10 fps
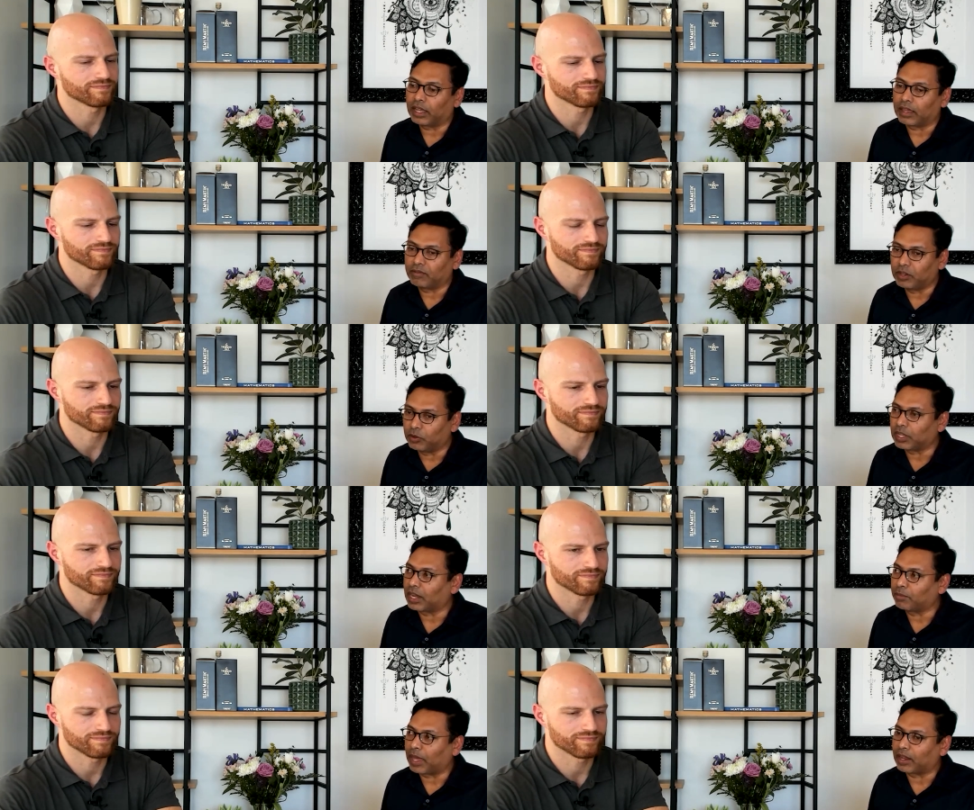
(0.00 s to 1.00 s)
Speaker 1: I have no
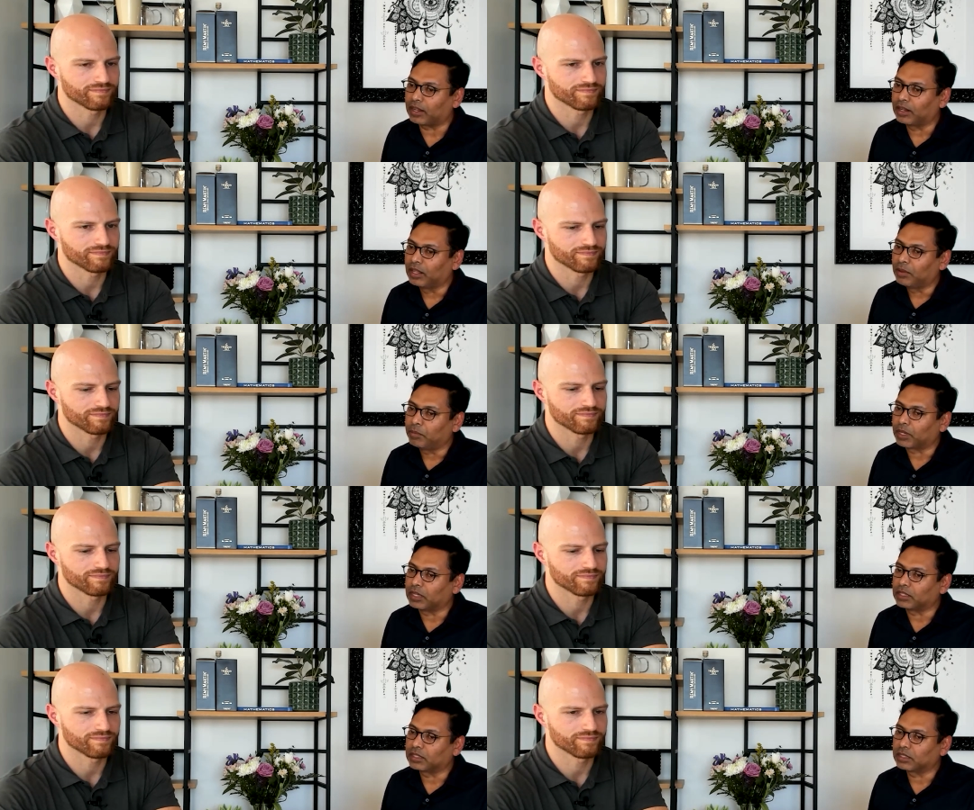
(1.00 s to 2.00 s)
doubt about it
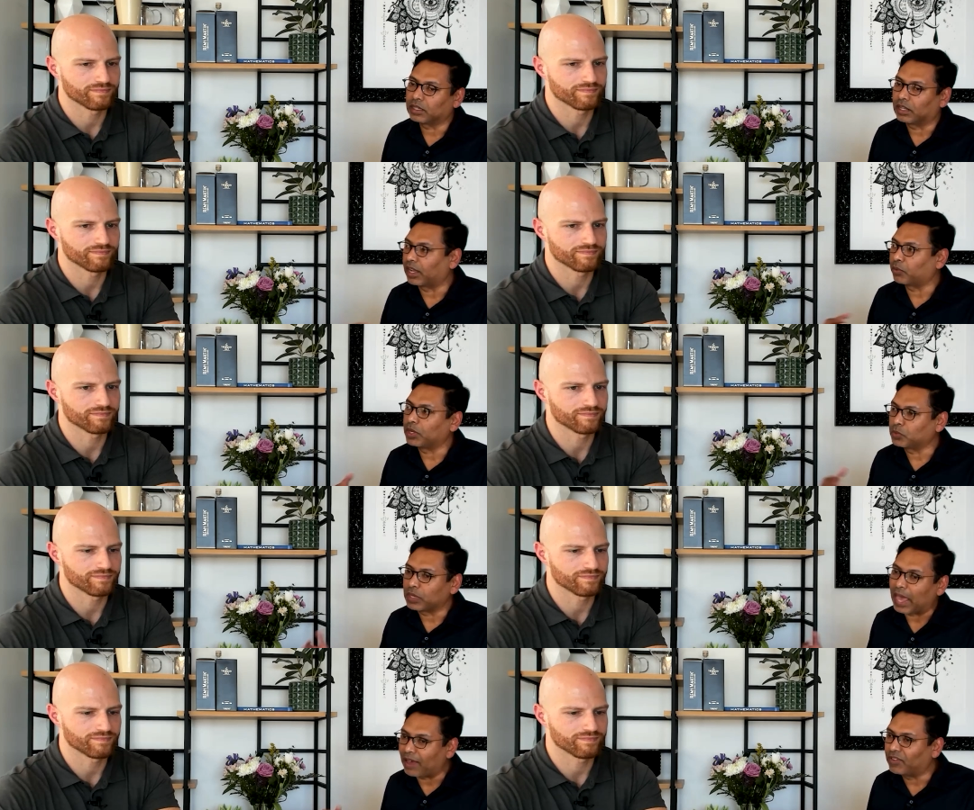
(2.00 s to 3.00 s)
because in a lot of ways
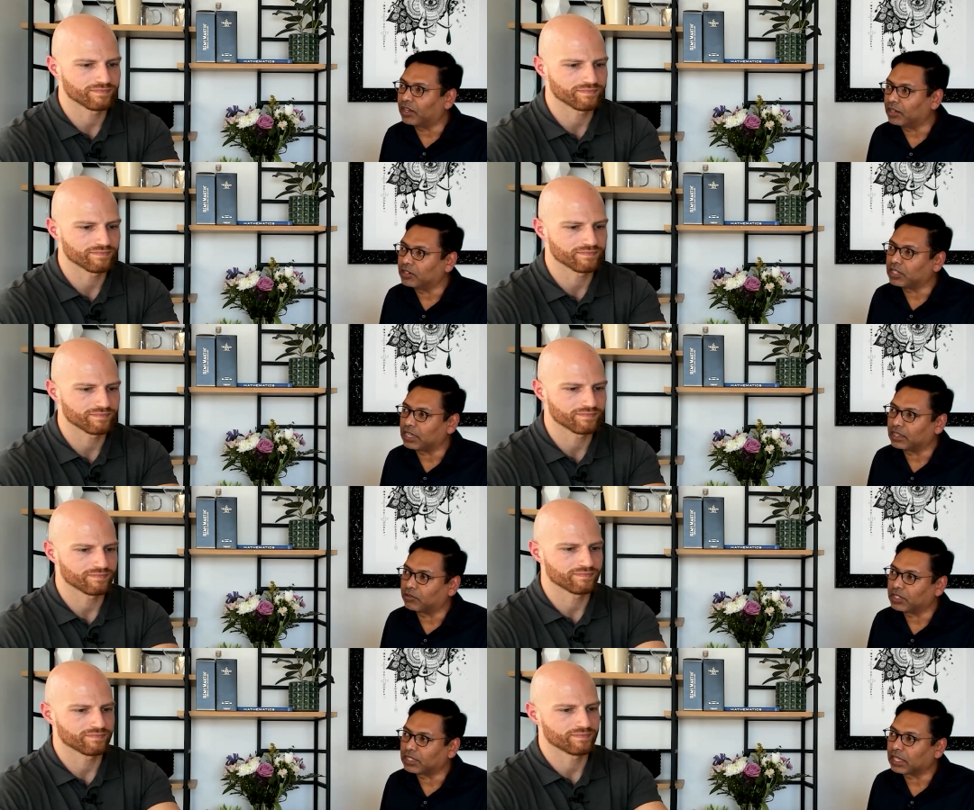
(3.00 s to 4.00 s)
we haven't undertaken
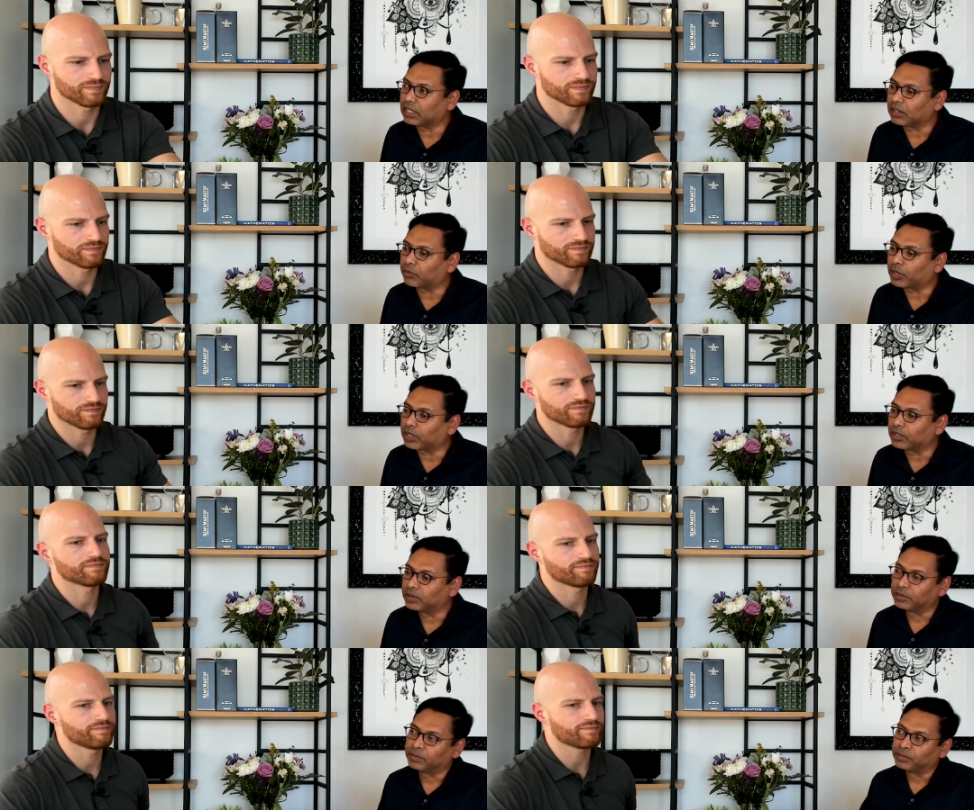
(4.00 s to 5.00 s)
the rescaling of work.
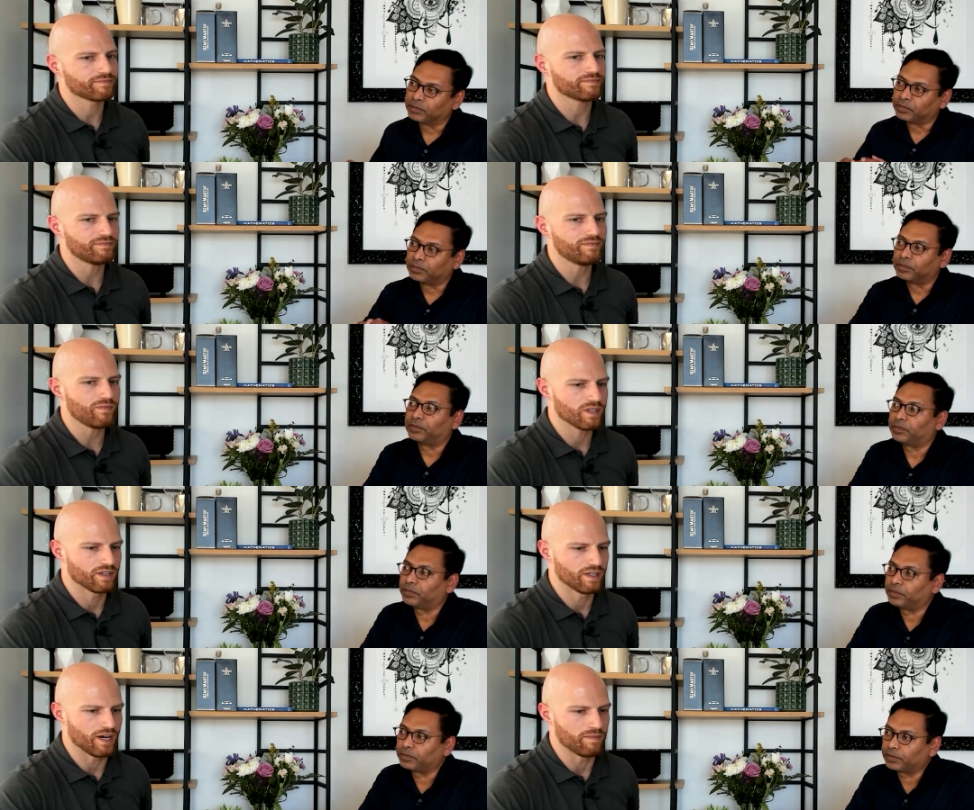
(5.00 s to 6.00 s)

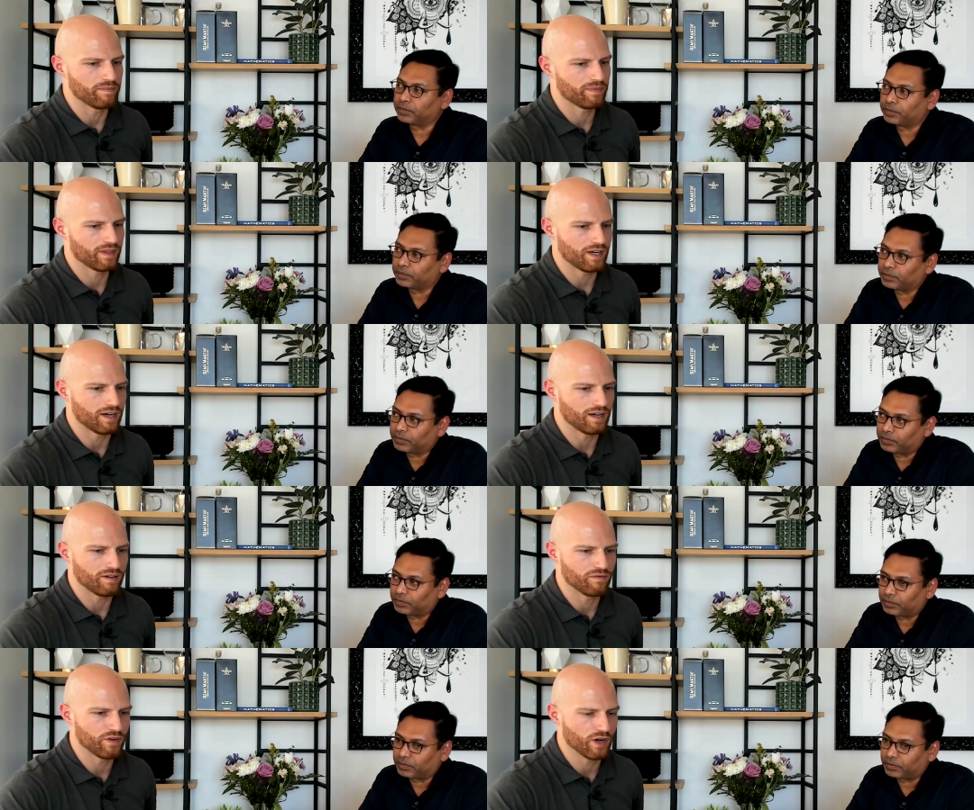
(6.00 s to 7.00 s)
Speaker 2: Yeah,
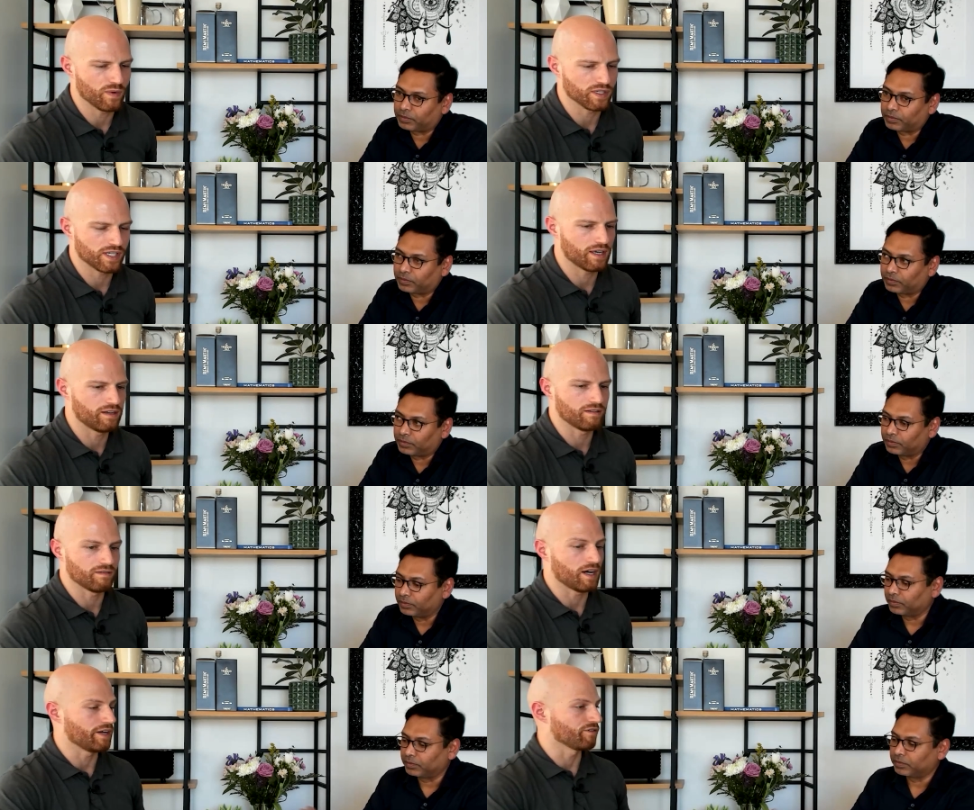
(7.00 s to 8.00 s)
uh, very well
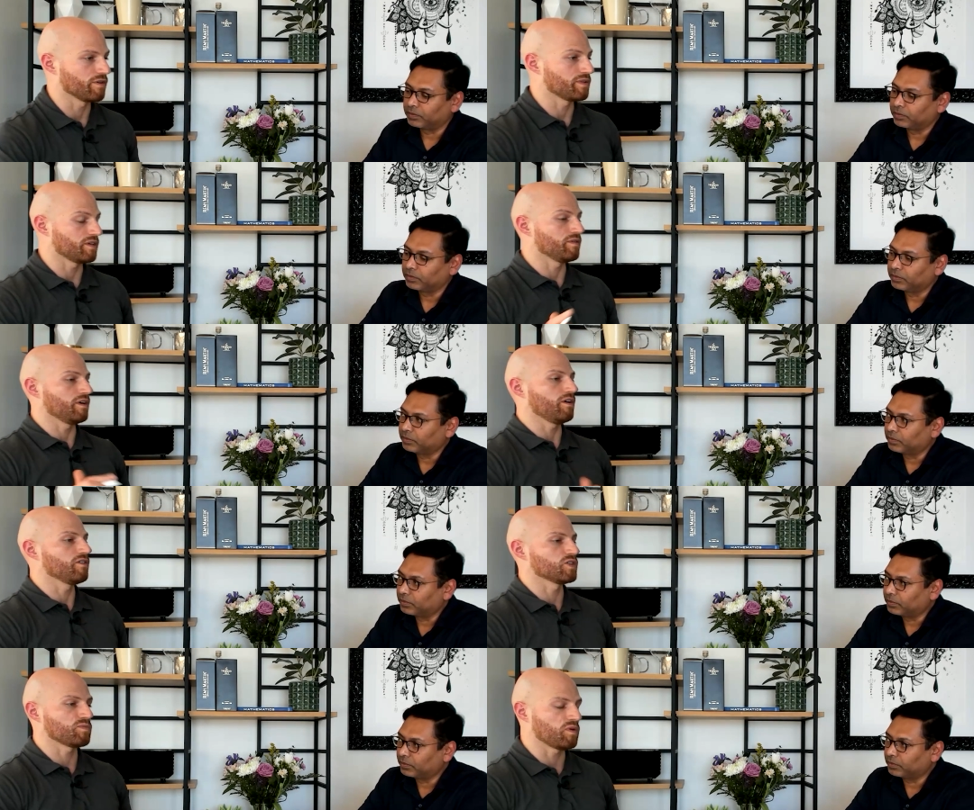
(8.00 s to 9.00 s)
said. I agree with you on
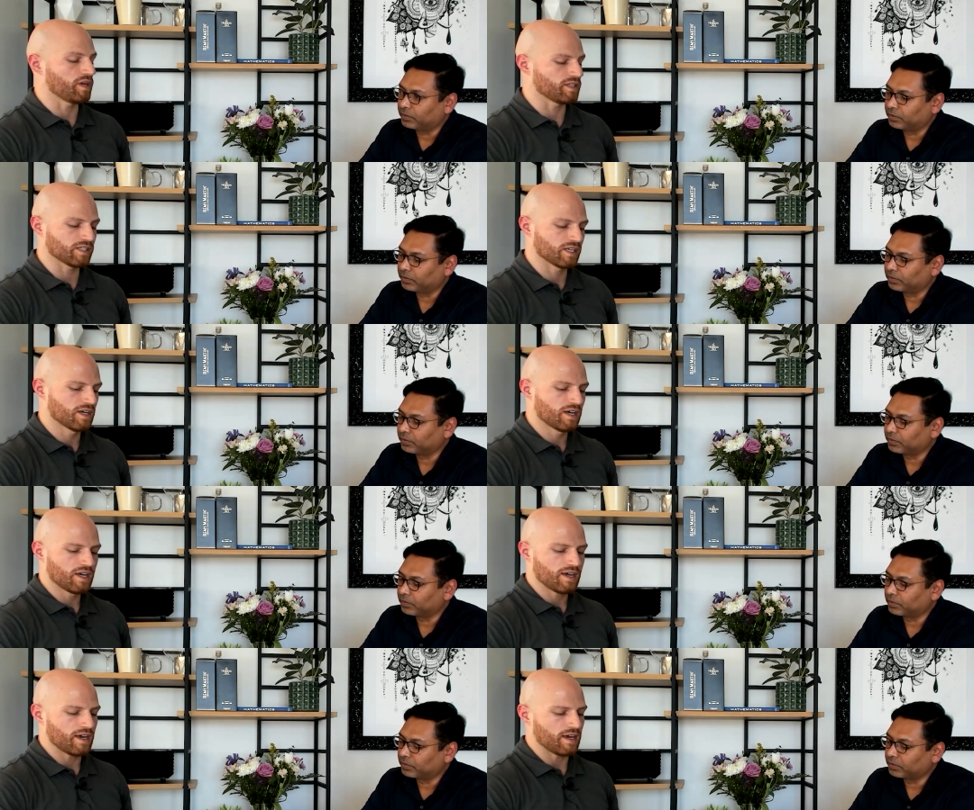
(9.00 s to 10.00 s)
all those points,
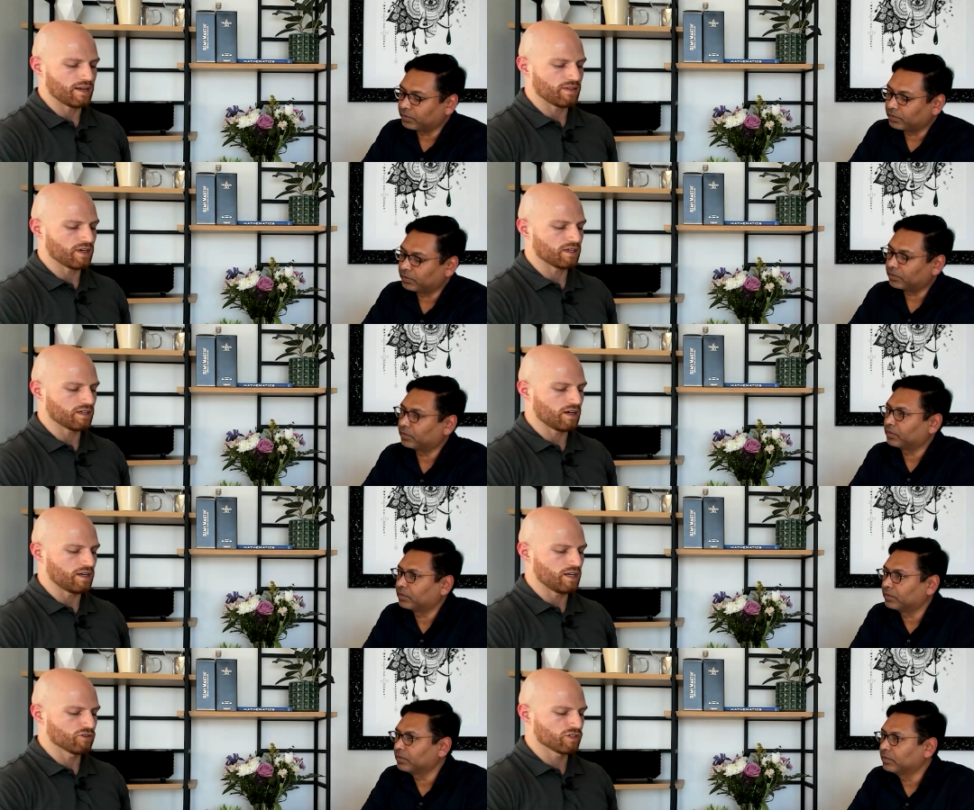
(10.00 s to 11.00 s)
and I think
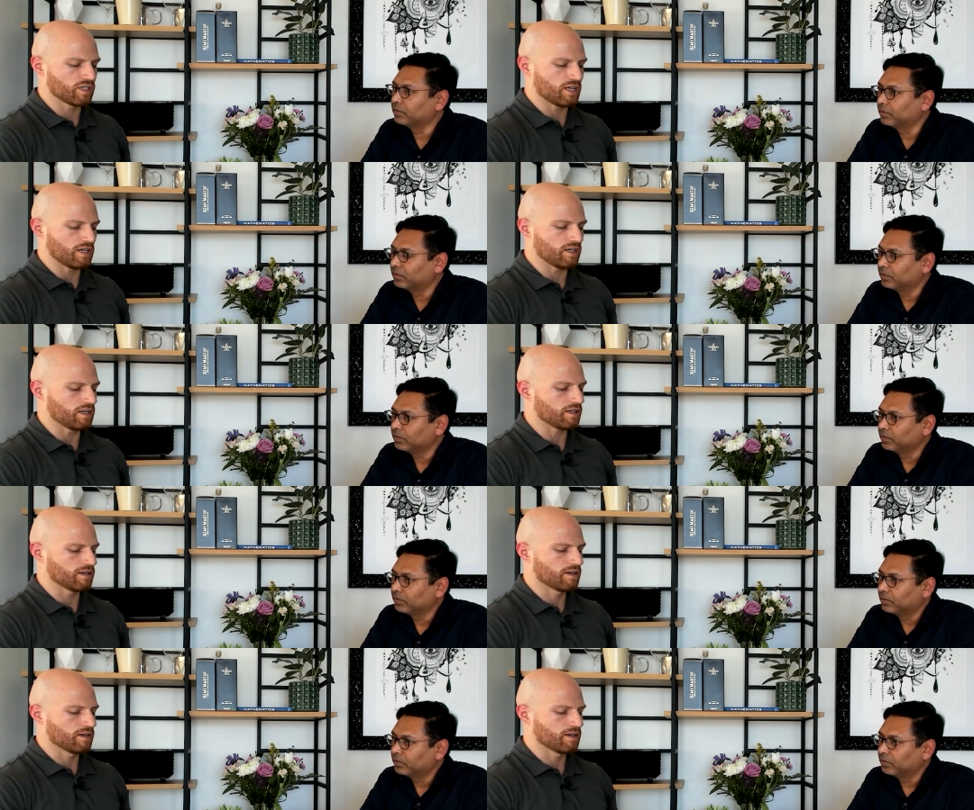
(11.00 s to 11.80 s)
an interesting